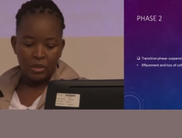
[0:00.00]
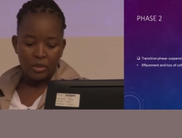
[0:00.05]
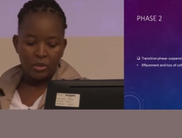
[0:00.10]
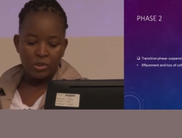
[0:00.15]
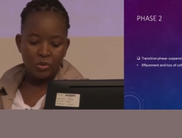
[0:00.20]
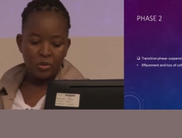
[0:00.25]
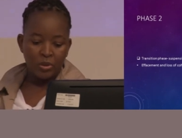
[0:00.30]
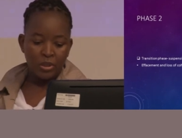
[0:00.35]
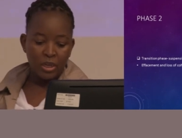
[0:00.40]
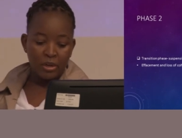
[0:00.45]

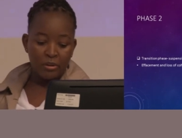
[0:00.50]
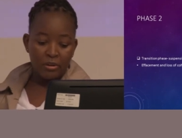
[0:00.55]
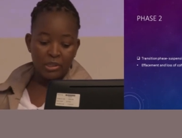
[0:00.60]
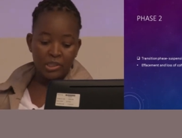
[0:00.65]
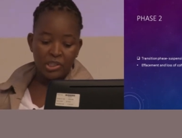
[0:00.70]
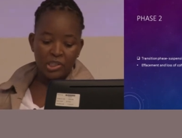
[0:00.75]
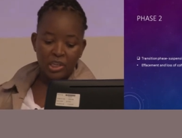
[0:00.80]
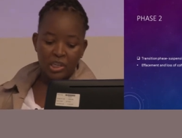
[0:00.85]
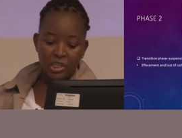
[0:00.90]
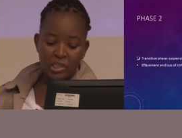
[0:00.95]
So there
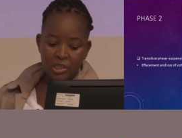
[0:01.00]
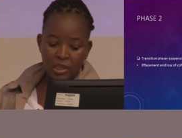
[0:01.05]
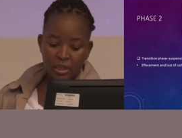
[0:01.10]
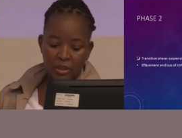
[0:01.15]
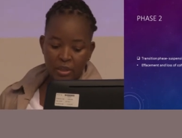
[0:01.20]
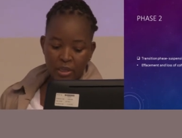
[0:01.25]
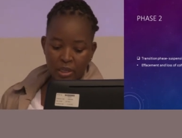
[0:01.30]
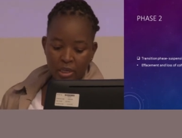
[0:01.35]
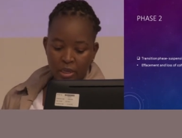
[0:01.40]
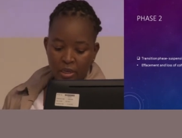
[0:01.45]
is change
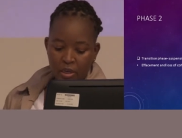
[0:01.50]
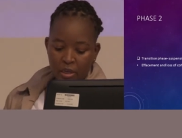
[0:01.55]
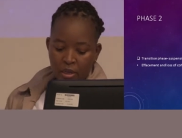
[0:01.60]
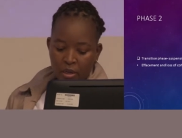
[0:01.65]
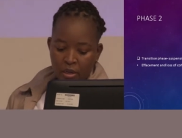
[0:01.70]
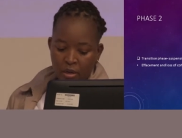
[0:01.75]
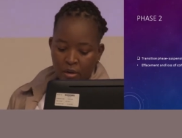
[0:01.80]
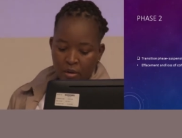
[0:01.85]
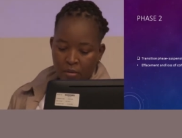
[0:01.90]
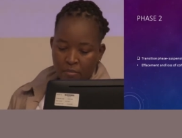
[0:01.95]
in the
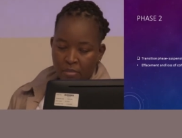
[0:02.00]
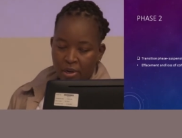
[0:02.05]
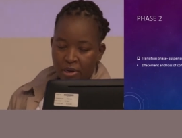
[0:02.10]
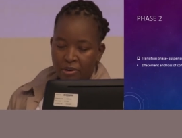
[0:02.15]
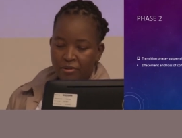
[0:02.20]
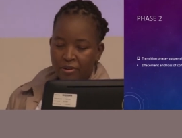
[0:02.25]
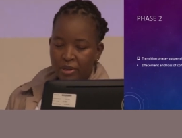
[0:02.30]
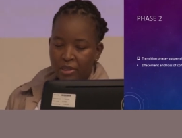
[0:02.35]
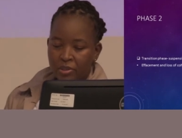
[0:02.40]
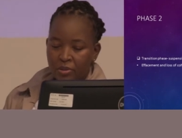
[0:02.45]

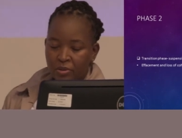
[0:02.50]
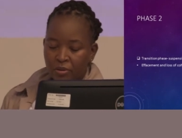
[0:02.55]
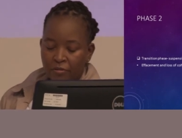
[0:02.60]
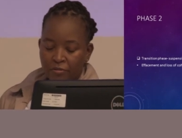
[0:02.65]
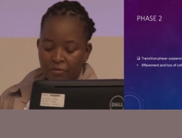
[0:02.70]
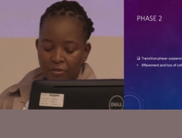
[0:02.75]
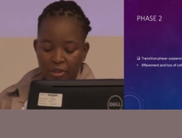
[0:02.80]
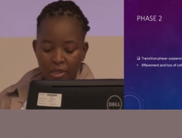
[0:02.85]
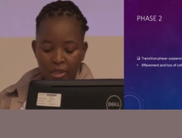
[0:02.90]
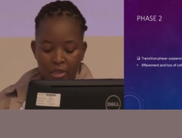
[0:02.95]
matrix of
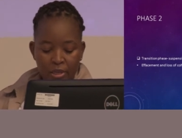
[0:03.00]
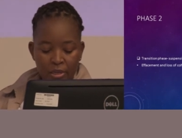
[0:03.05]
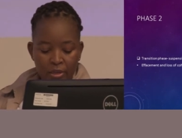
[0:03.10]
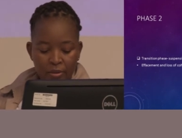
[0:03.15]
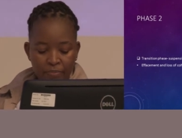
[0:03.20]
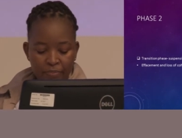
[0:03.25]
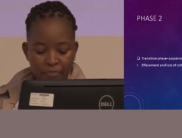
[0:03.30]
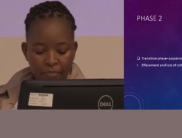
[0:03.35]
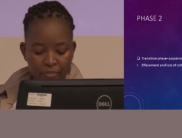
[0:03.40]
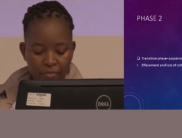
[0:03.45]
the,
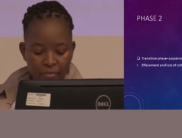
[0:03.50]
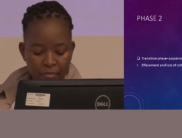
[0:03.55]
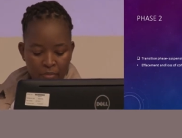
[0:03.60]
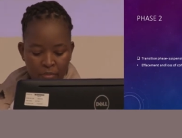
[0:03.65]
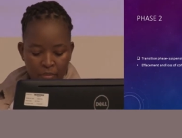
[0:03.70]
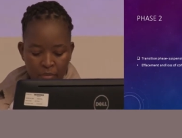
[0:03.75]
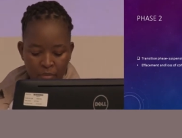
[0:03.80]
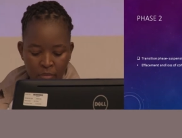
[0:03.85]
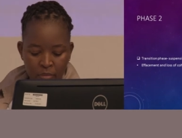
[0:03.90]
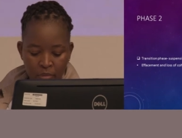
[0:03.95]

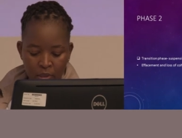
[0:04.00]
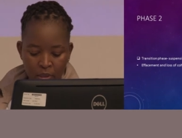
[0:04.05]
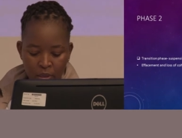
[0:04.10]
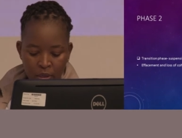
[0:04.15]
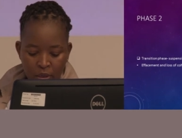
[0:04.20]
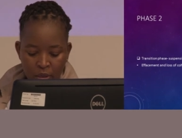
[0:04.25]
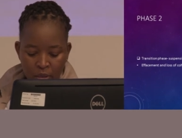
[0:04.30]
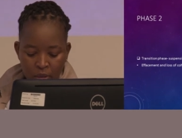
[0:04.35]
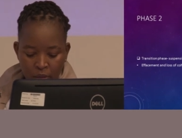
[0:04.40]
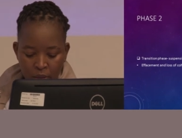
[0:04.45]

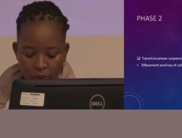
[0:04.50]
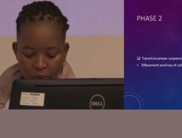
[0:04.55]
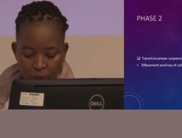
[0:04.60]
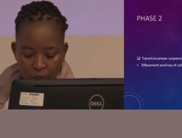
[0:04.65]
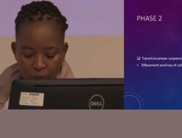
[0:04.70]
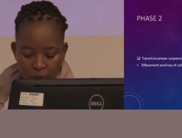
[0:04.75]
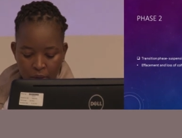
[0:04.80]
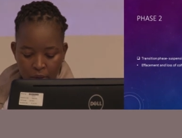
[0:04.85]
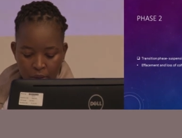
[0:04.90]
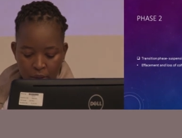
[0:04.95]

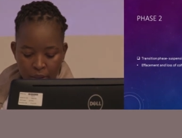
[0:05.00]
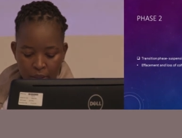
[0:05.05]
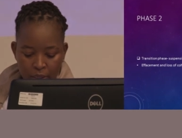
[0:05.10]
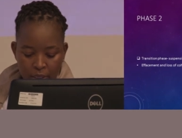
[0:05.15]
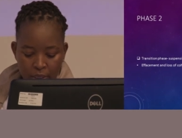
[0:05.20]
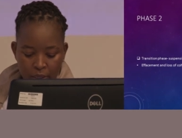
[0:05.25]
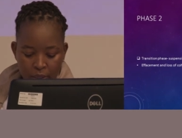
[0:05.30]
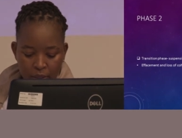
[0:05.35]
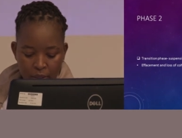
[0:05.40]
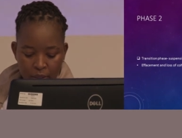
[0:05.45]
uh,
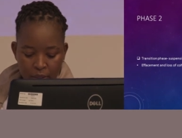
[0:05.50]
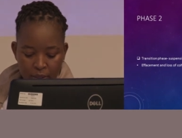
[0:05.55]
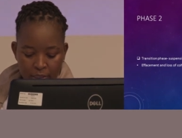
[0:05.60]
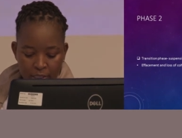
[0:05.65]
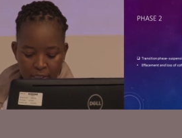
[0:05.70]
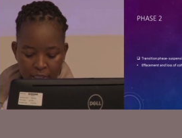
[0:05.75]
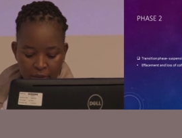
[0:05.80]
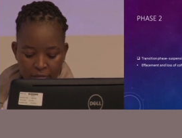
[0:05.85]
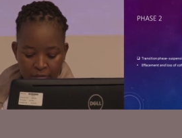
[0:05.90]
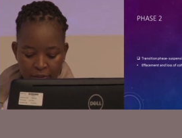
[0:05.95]
the, the, the
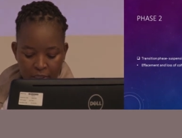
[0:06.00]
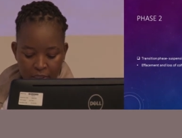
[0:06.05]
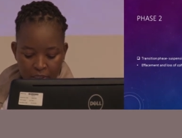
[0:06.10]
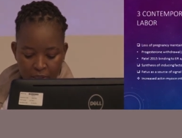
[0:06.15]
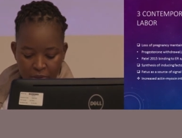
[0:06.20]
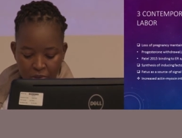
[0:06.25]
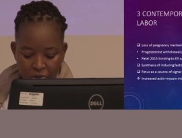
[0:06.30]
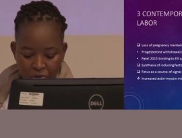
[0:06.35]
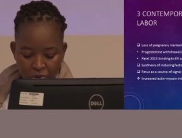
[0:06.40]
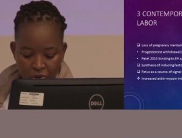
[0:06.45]
cervix,
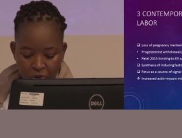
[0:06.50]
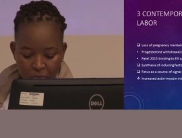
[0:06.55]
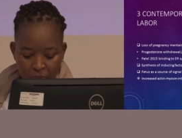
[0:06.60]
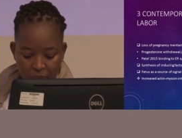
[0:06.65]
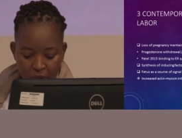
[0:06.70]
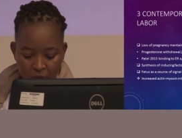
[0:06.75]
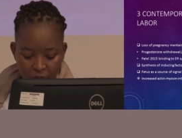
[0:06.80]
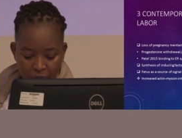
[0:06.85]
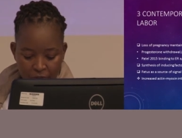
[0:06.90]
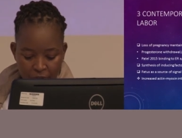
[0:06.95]
the
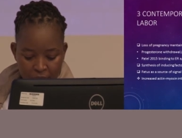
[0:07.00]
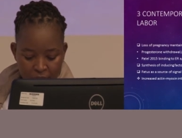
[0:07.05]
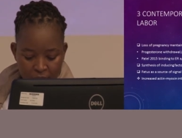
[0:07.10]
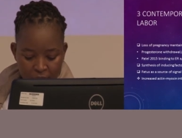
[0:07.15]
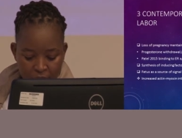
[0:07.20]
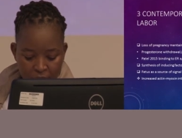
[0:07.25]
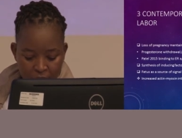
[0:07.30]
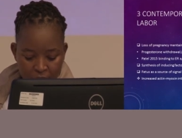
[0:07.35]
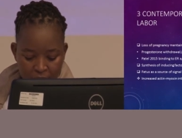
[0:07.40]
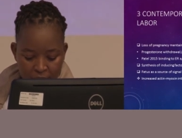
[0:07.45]
stroma of the
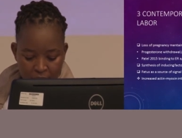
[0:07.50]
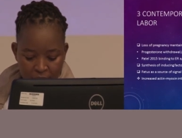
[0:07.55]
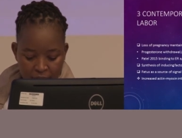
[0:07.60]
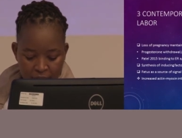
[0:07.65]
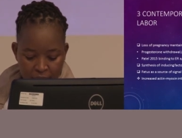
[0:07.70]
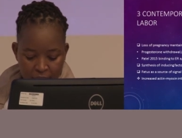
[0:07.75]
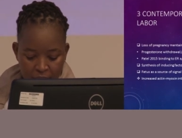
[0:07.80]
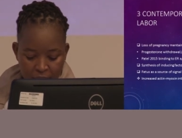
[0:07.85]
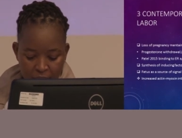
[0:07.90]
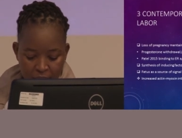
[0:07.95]

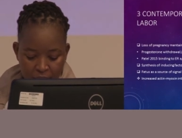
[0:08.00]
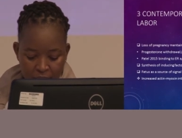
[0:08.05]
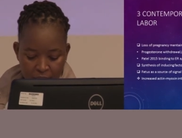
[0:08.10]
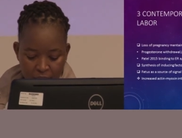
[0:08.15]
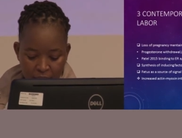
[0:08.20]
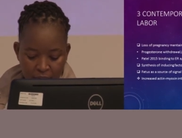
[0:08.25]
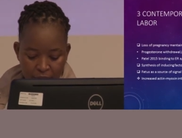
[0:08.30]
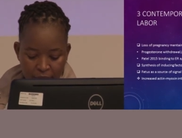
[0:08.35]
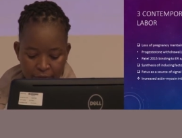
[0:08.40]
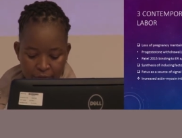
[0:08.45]
cervix
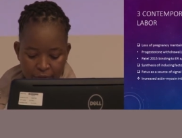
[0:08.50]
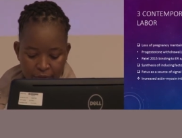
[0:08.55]
itself.